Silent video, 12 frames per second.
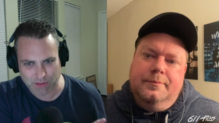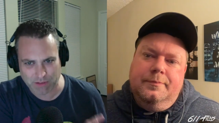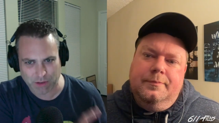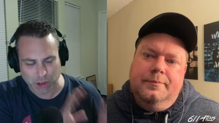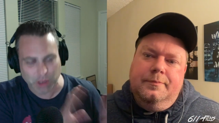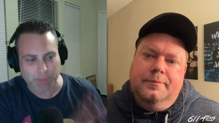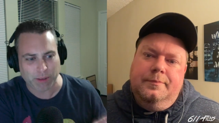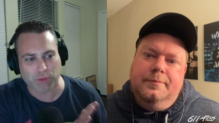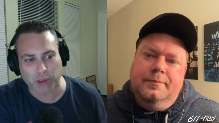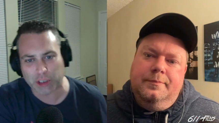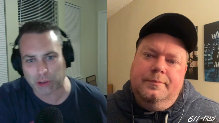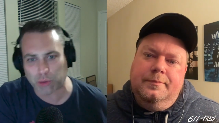Speaker 1: could have been
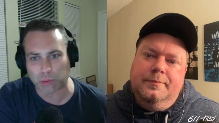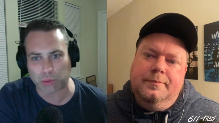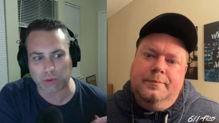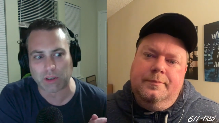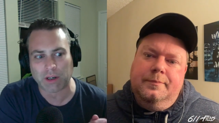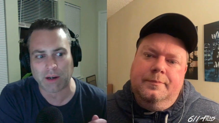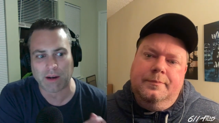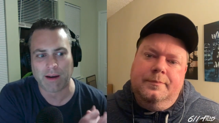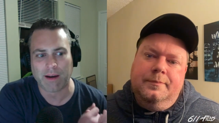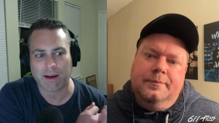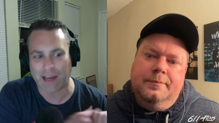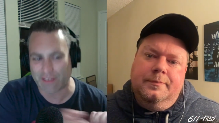really cool,
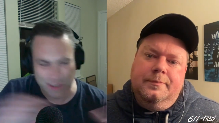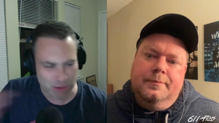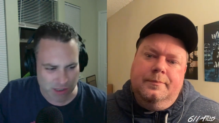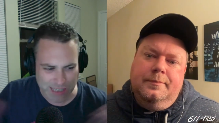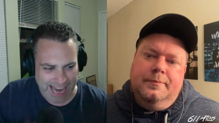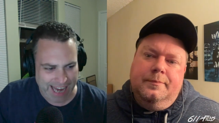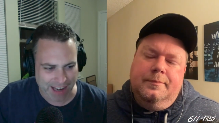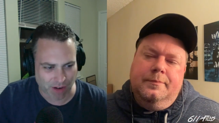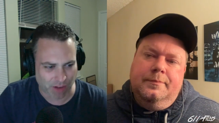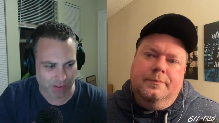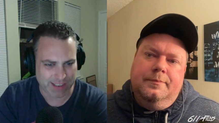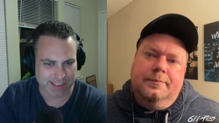and then you just added
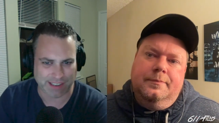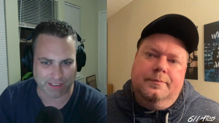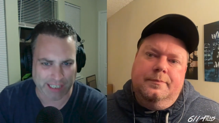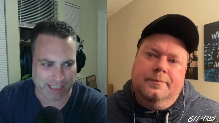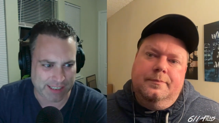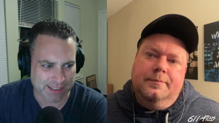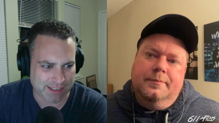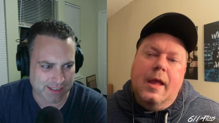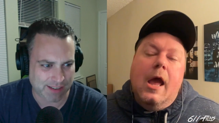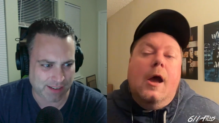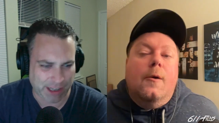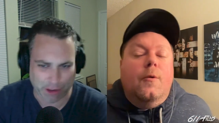all this
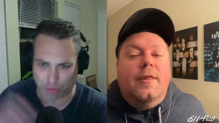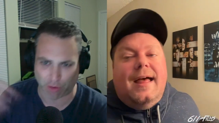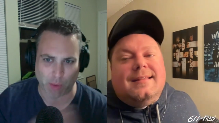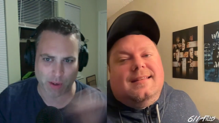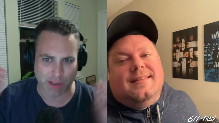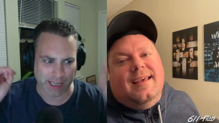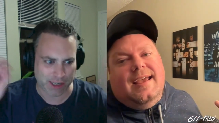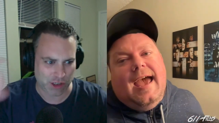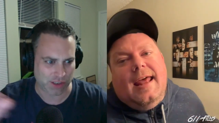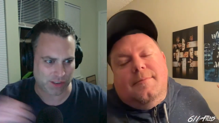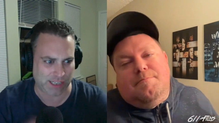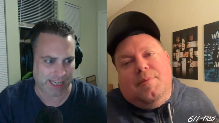silliness. Like, well, that's the, thing,
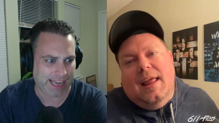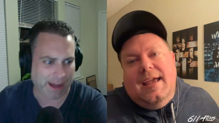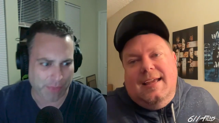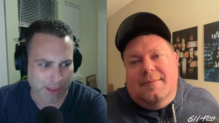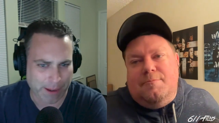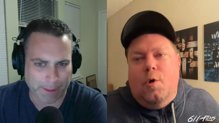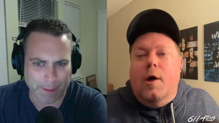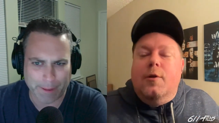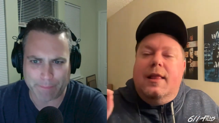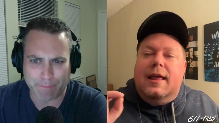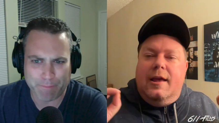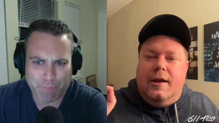and play well.
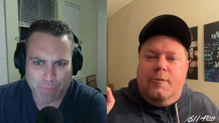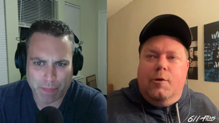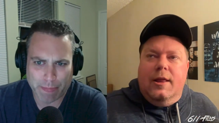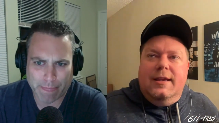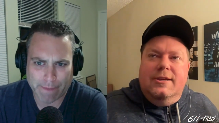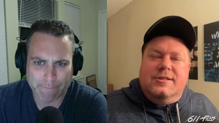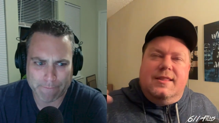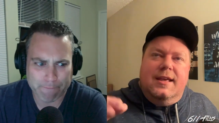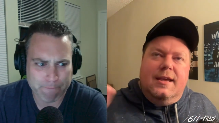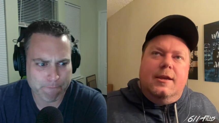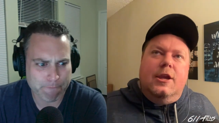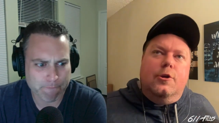And...
Speaker 2: Well, here's the
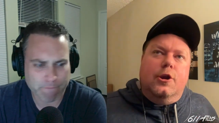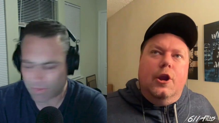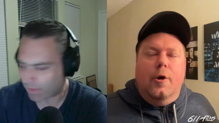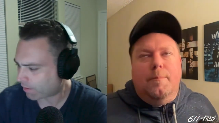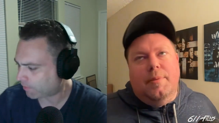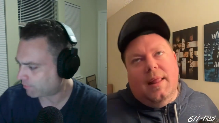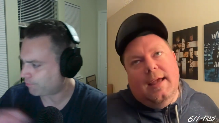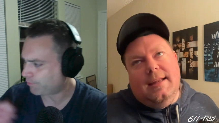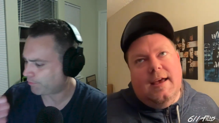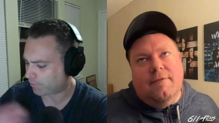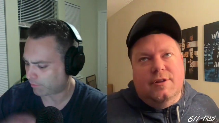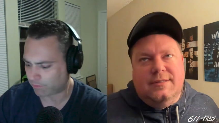thing: you, you know, play
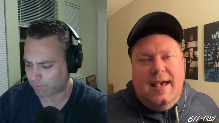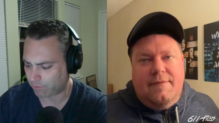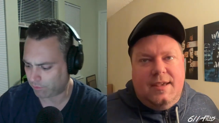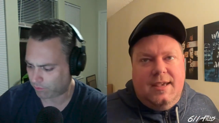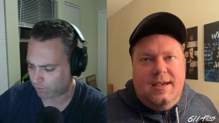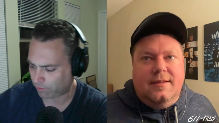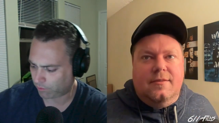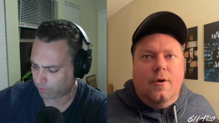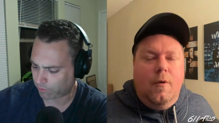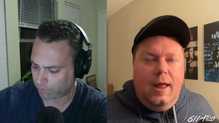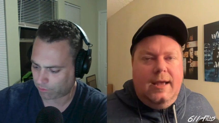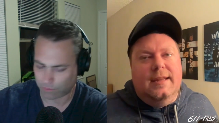devil's advocate. The
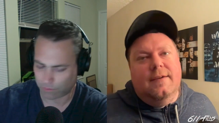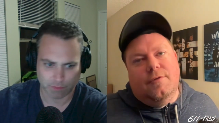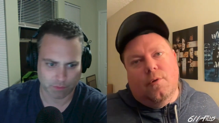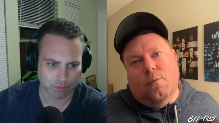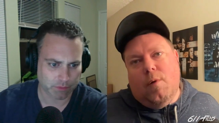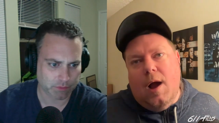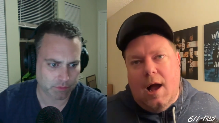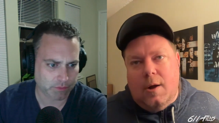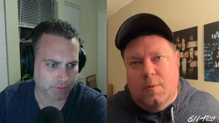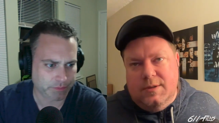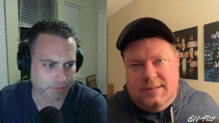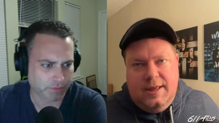whole idea of the
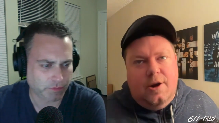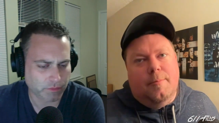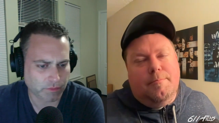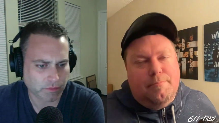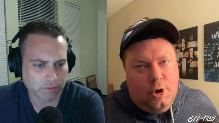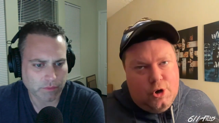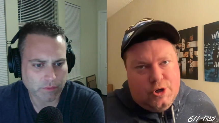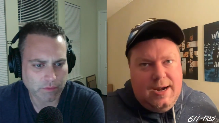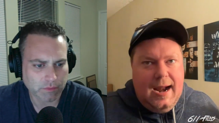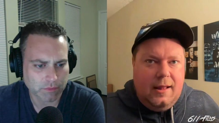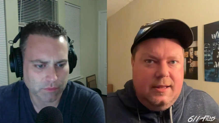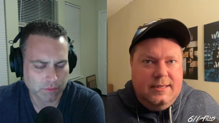Rock was their
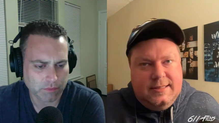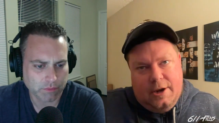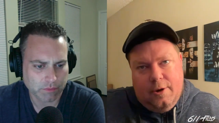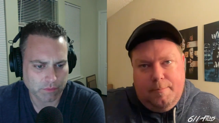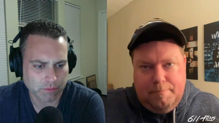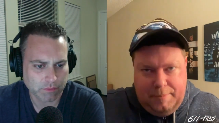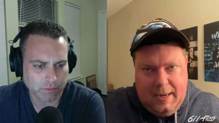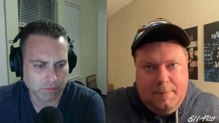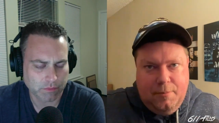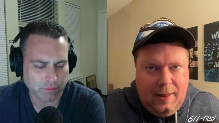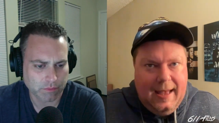personalities, their people